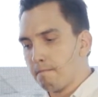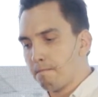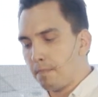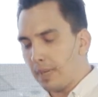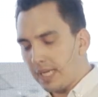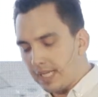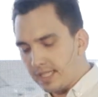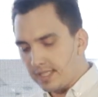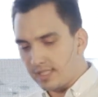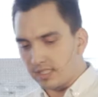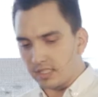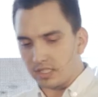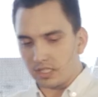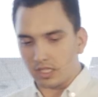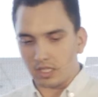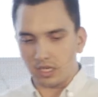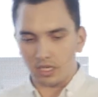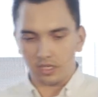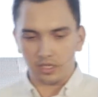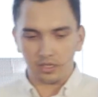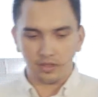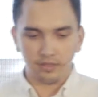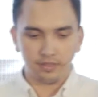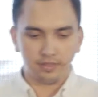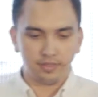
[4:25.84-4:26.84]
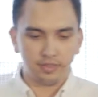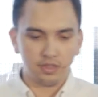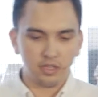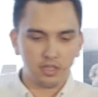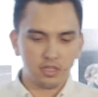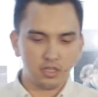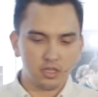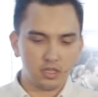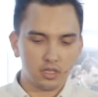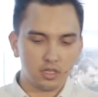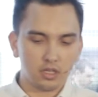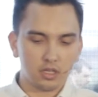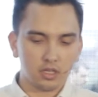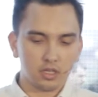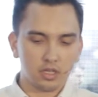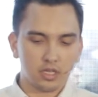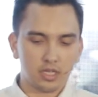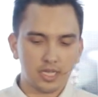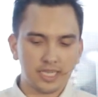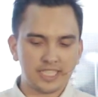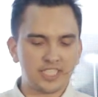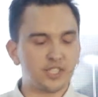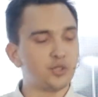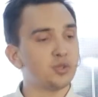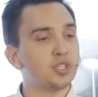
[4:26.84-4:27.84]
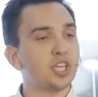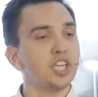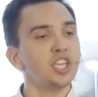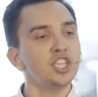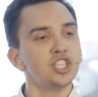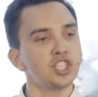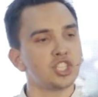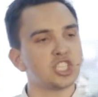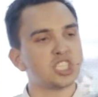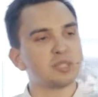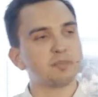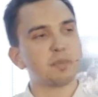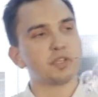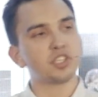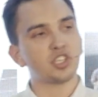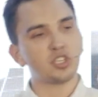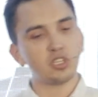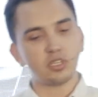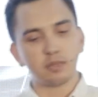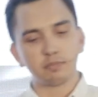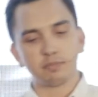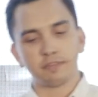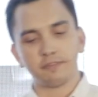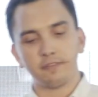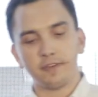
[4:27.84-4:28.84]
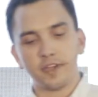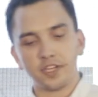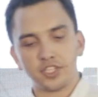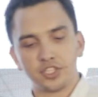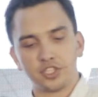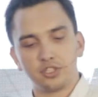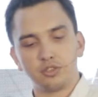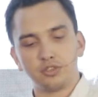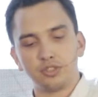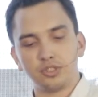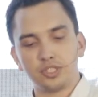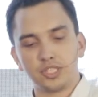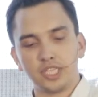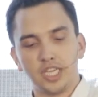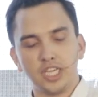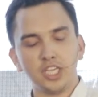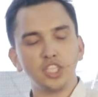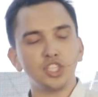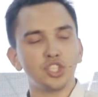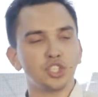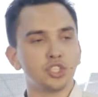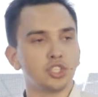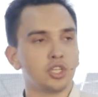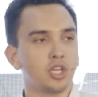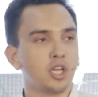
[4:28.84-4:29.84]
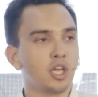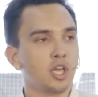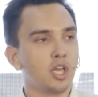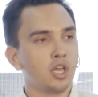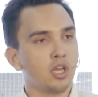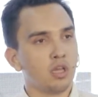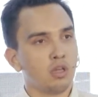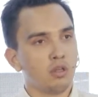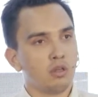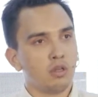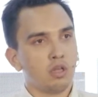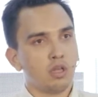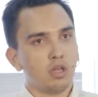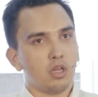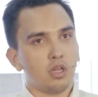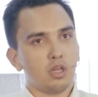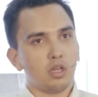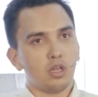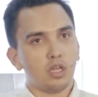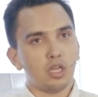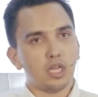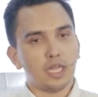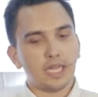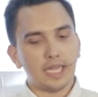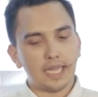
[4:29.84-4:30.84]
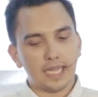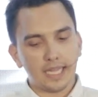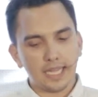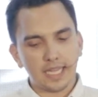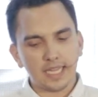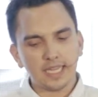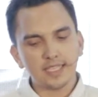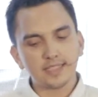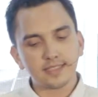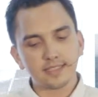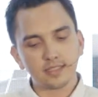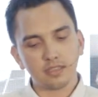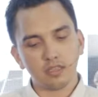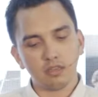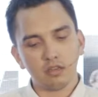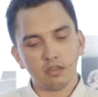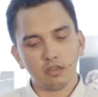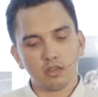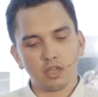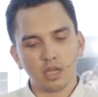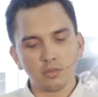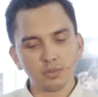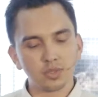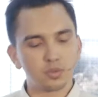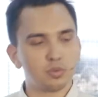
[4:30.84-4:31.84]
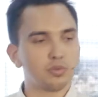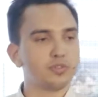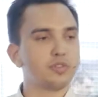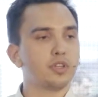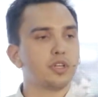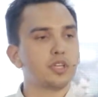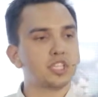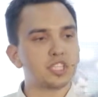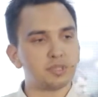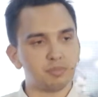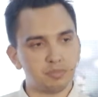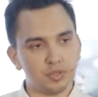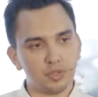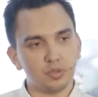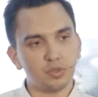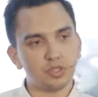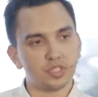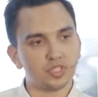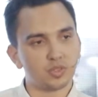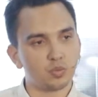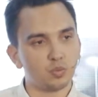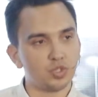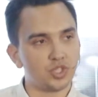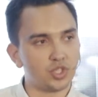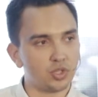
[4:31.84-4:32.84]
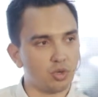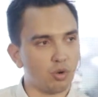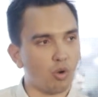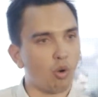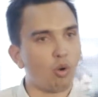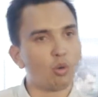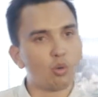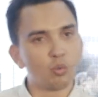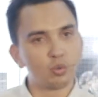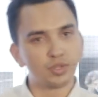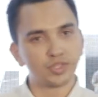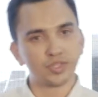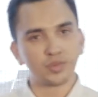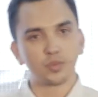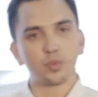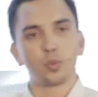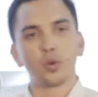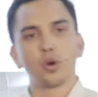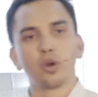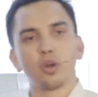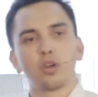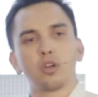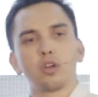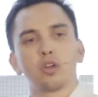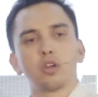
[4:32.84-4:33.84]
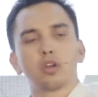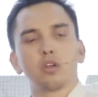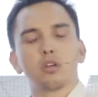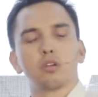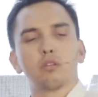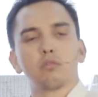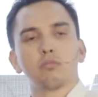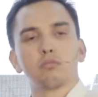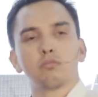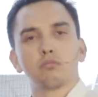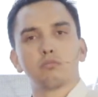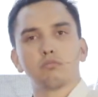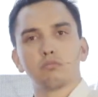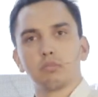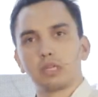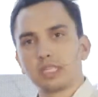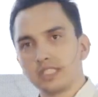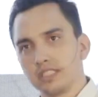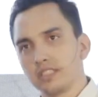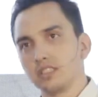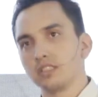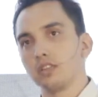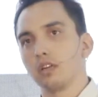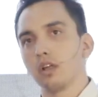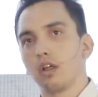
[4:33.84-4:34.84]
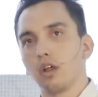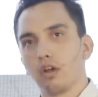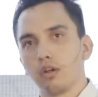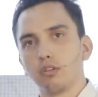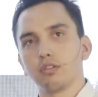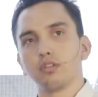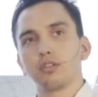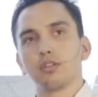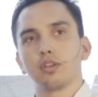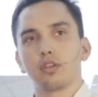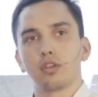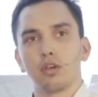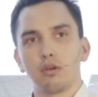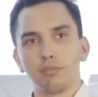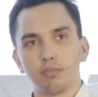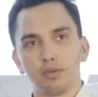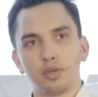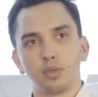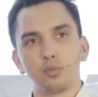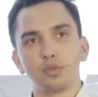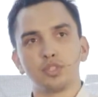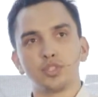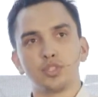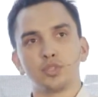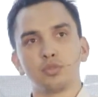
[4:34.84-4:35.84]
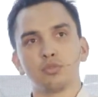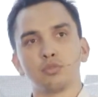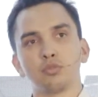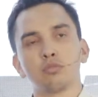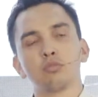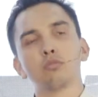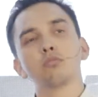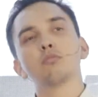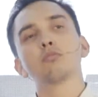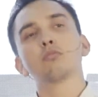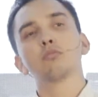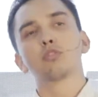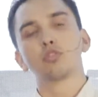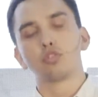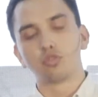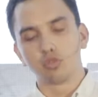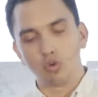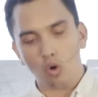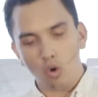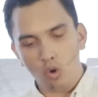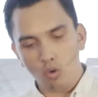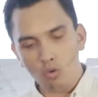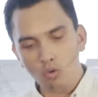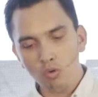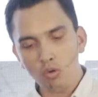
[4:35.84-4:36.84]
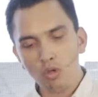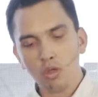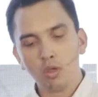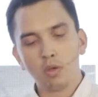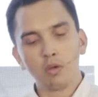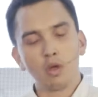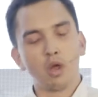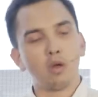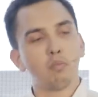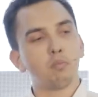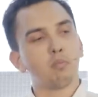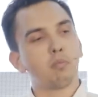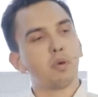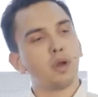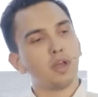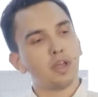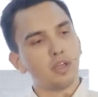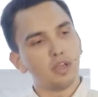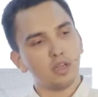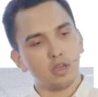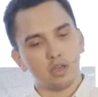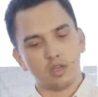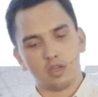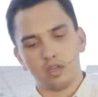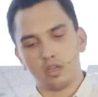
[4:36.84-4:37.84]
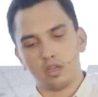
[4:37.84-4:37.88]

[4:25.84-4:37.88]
basically, the education, especially the professional education, it comes with the experience which you always basically earn at the company, which you grow by